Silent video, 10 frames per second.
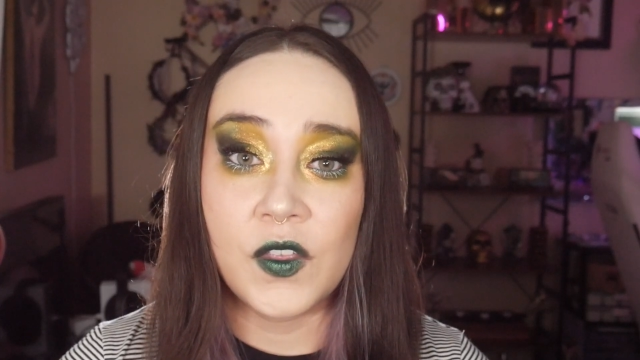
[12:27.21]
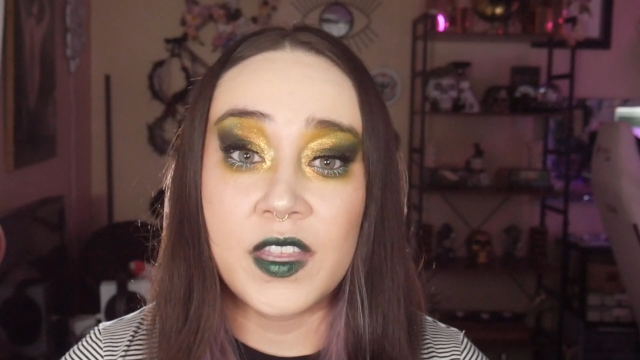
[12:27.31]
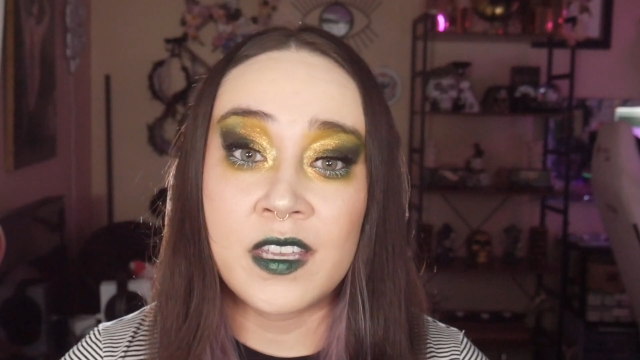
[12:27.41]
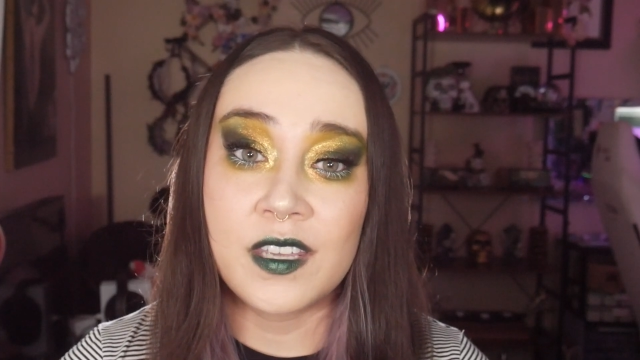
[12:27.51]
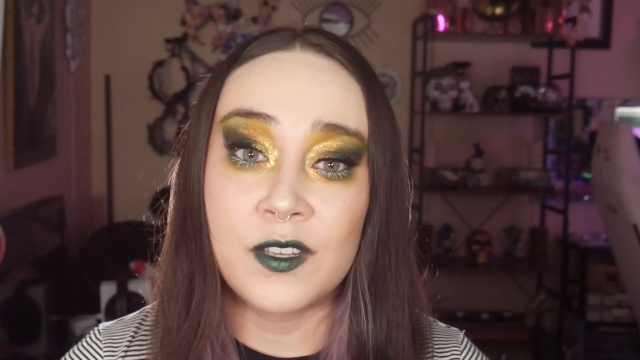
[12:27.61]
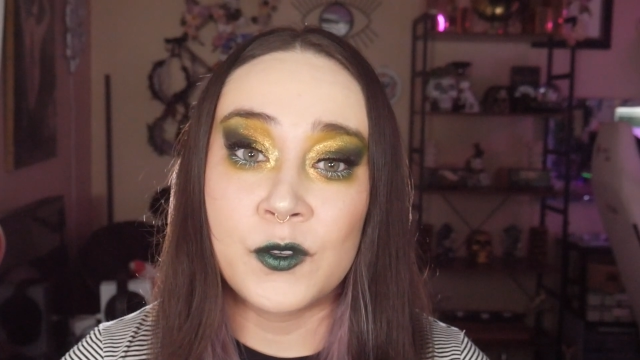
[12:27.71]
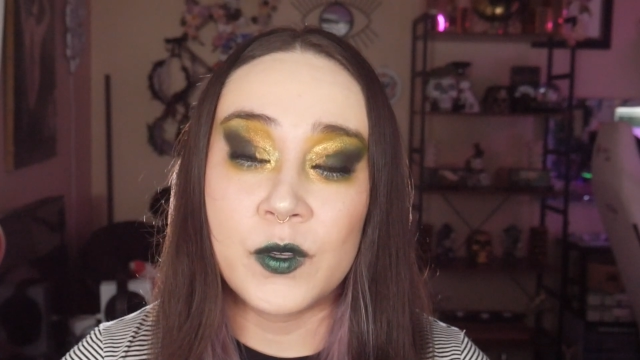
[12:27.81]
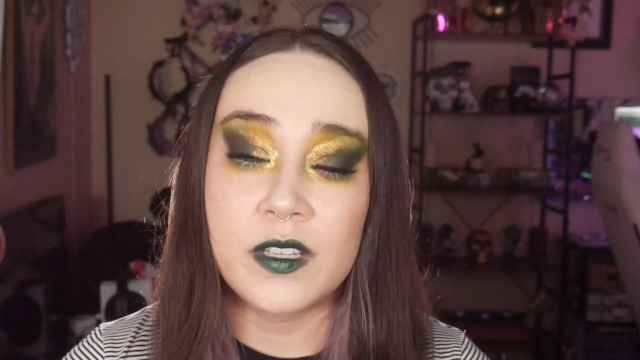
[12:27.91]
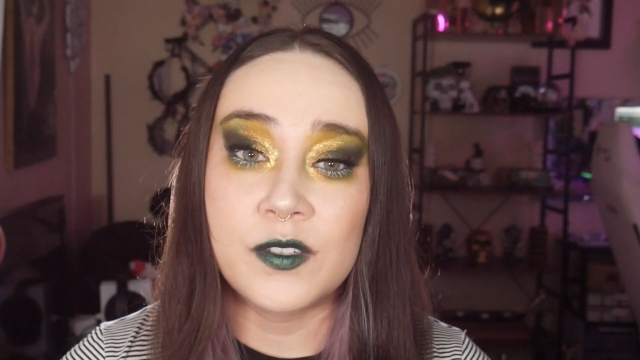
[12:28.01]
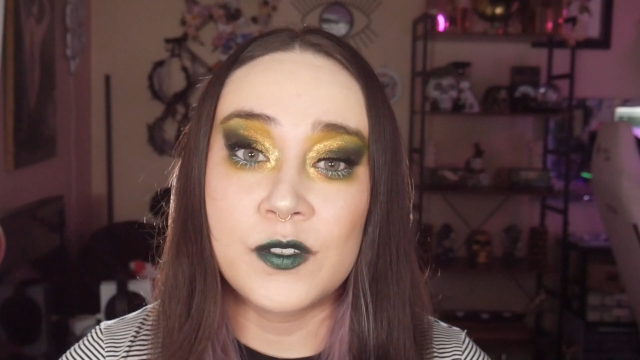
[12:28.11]
Thank you
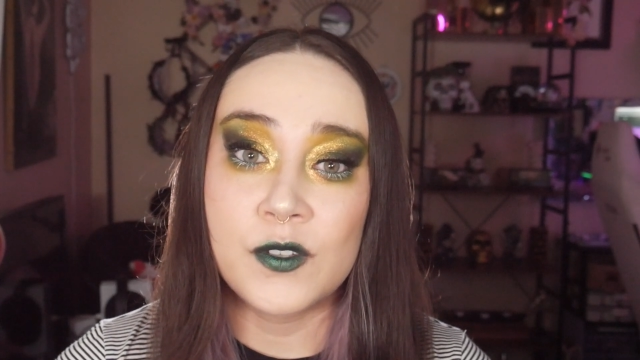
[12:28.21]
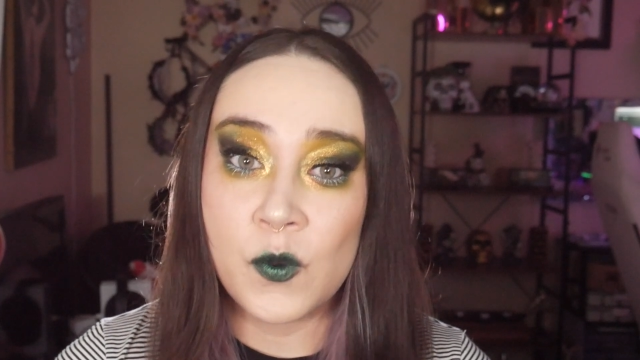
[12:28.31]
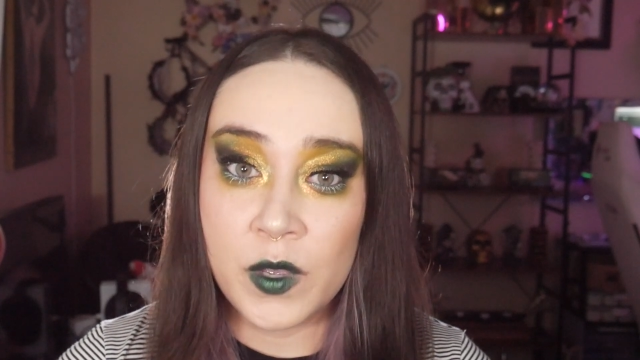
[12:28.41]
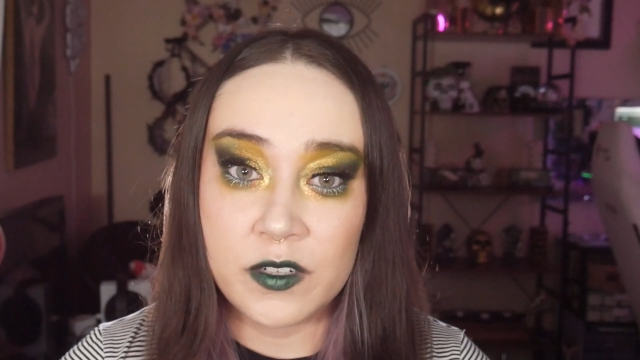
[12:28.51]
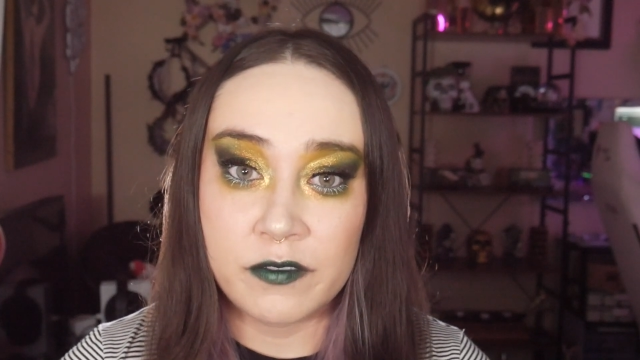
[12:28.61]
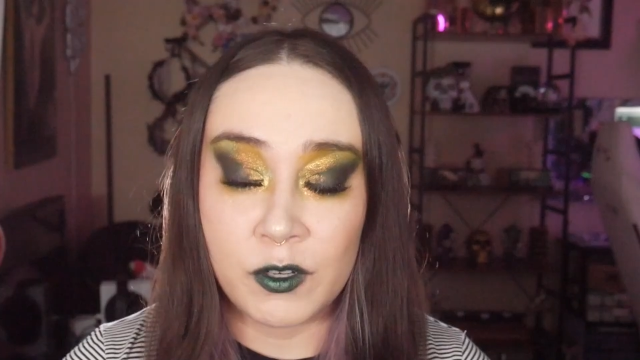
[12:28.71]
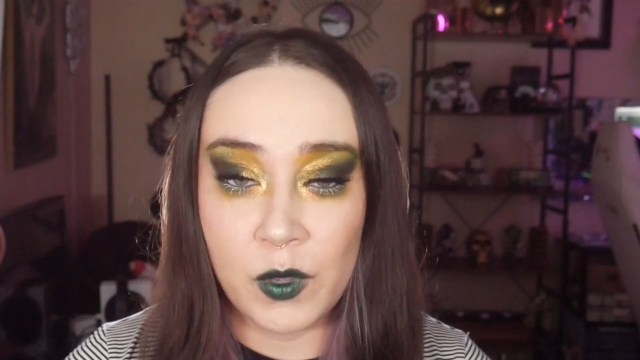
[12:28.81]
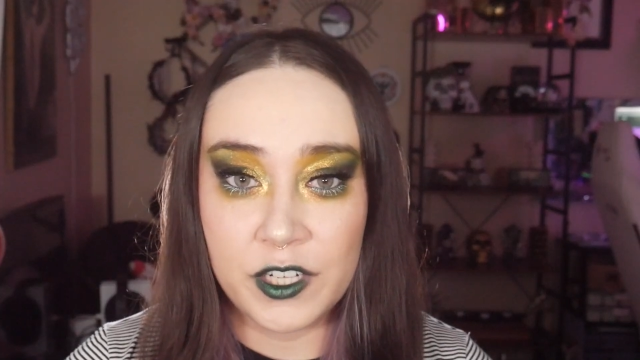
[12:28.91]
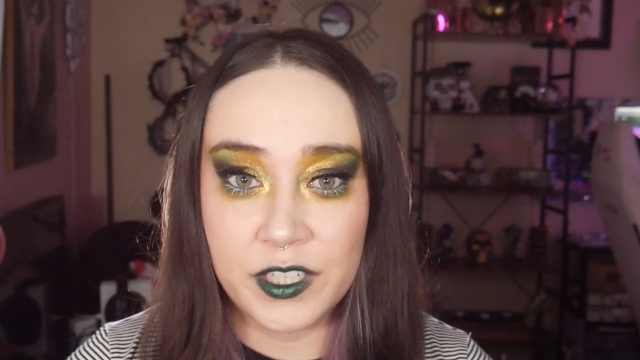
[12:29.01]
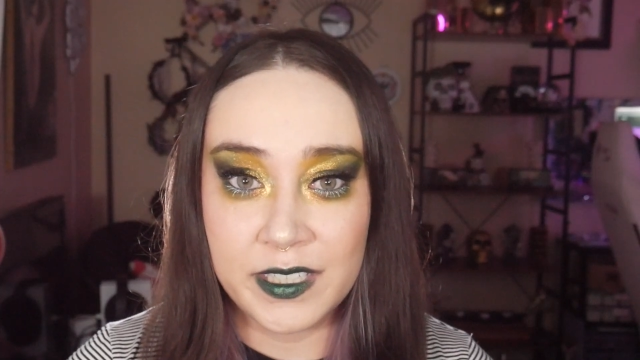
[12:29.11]
so much for
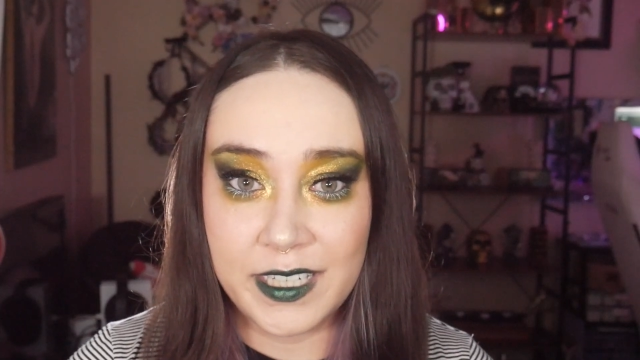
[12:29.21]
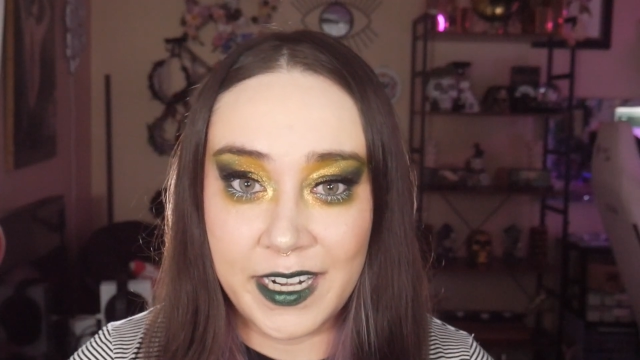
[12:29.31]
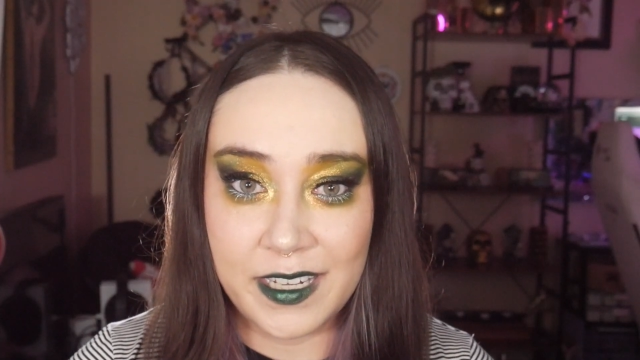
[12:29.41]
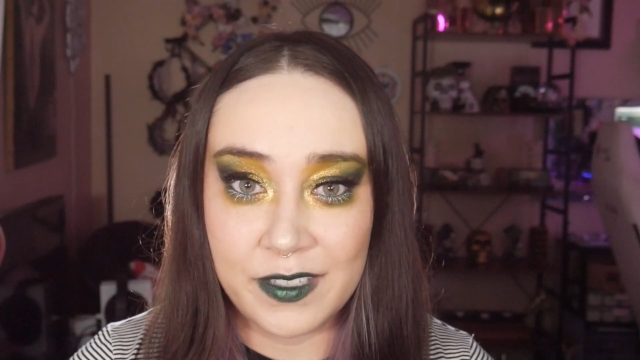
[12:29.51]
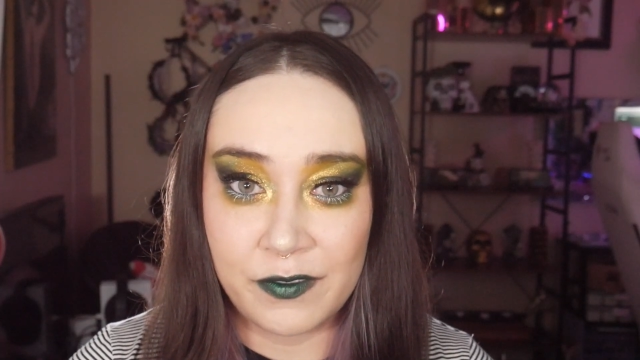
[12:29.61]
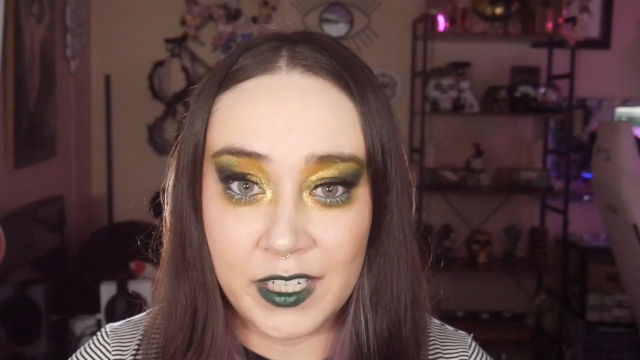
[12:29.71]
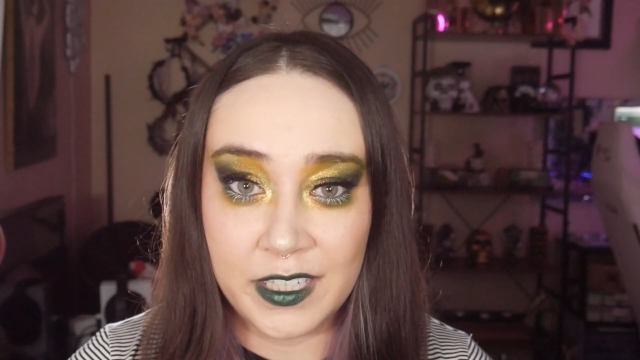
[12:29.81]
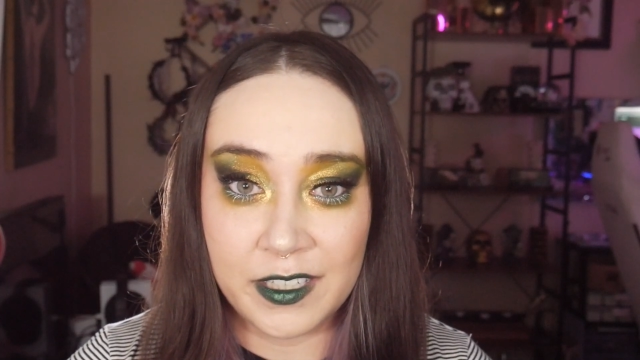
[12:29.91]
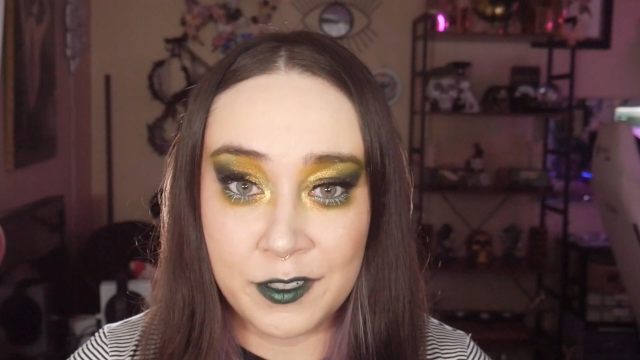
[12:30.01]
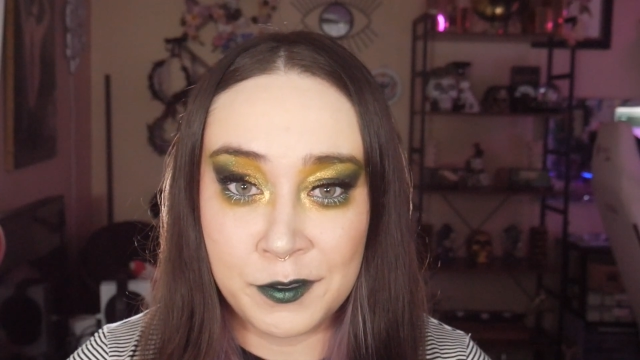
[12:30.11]
watching today's
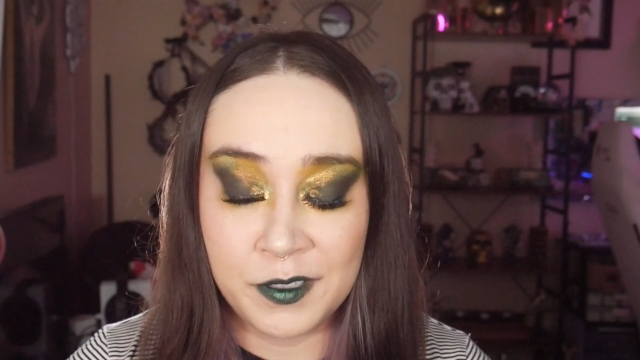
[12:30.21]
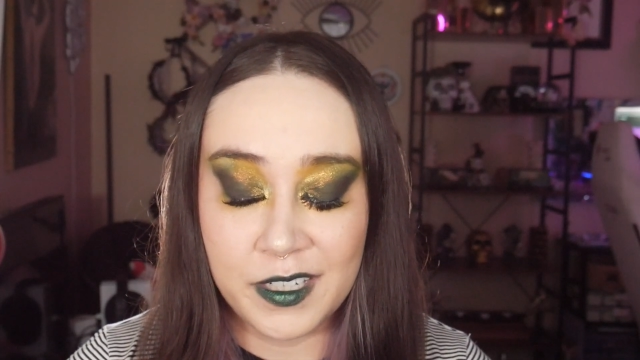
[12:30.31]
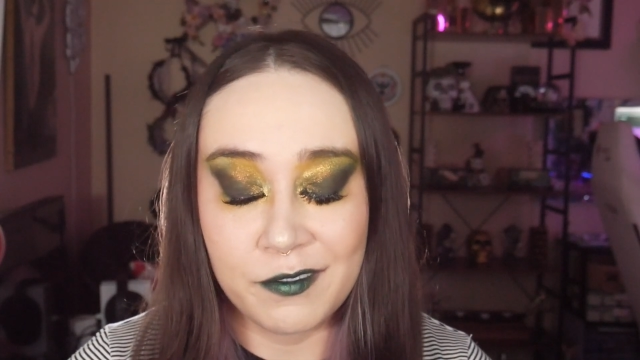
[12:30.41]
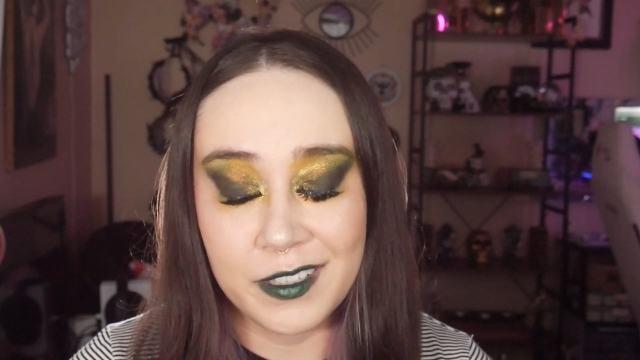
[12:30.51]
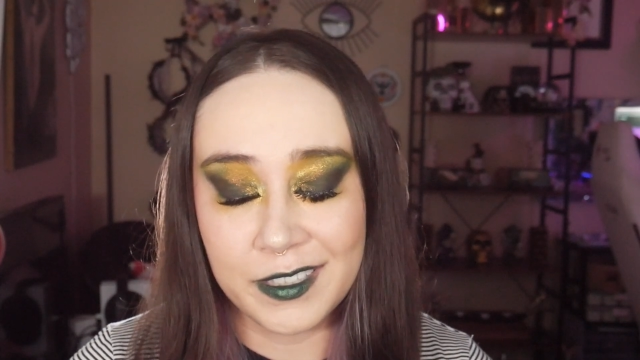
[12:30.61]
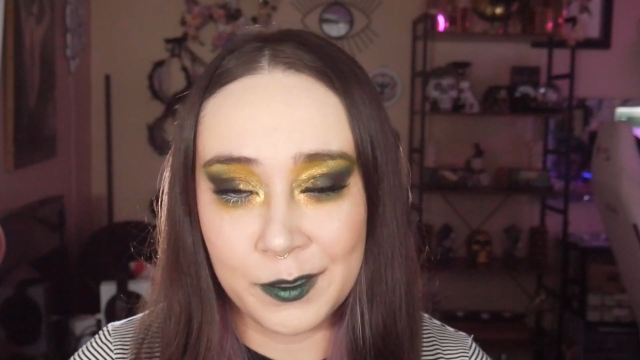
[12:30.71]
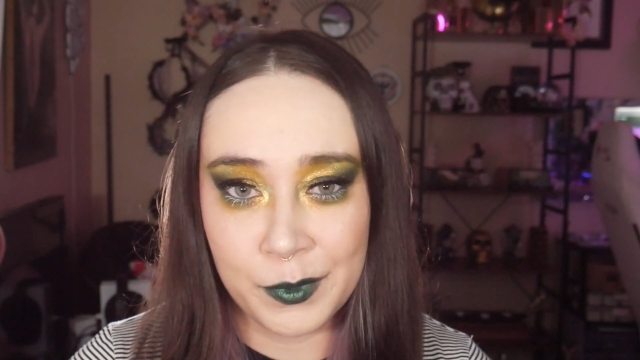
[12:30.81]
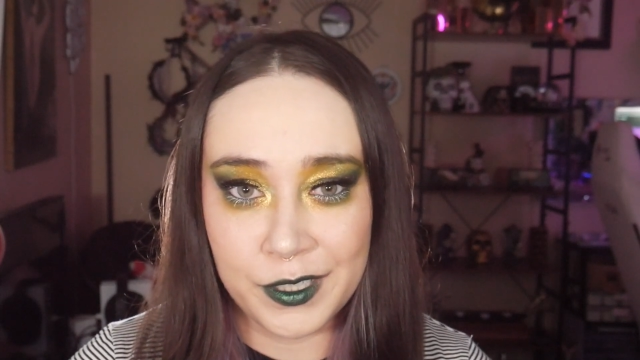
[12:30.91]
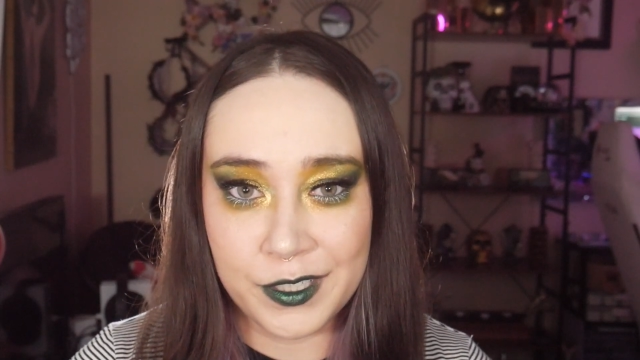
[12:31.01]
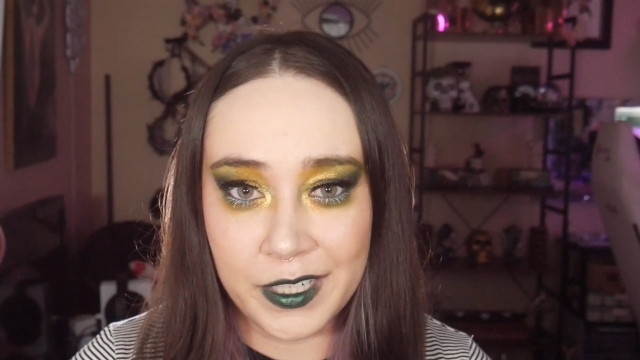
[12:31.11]
video. I really
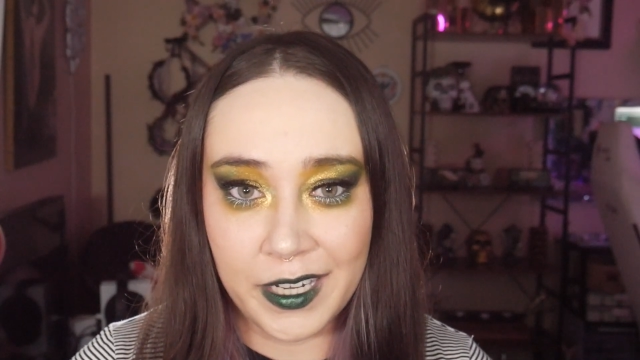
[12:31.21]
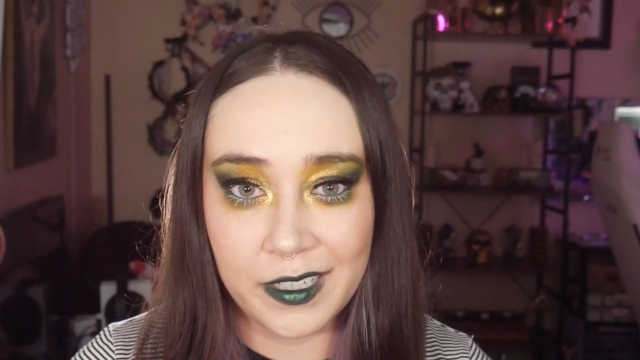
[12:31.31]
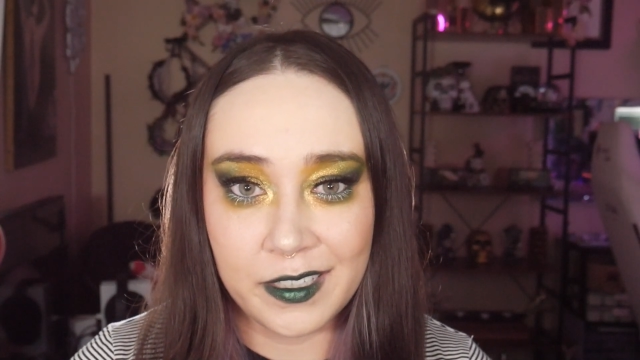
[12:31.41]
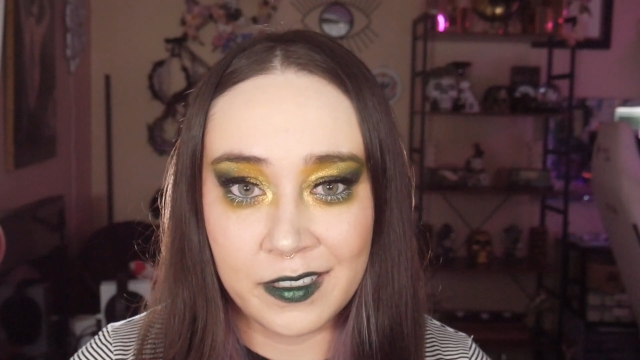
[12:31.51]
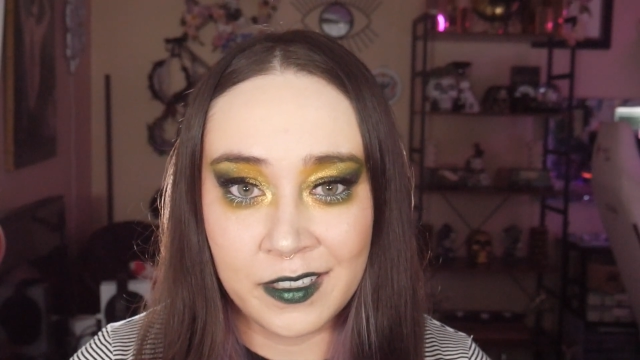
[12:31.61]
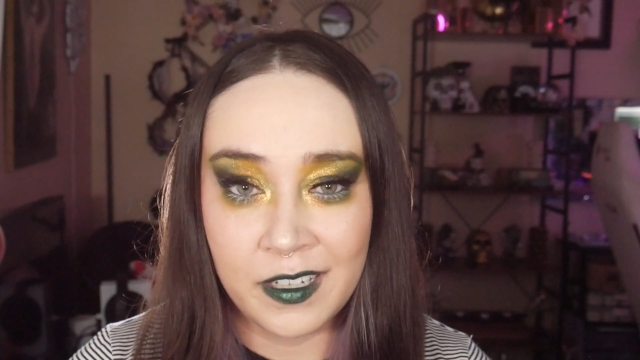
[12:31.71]
appreciate it.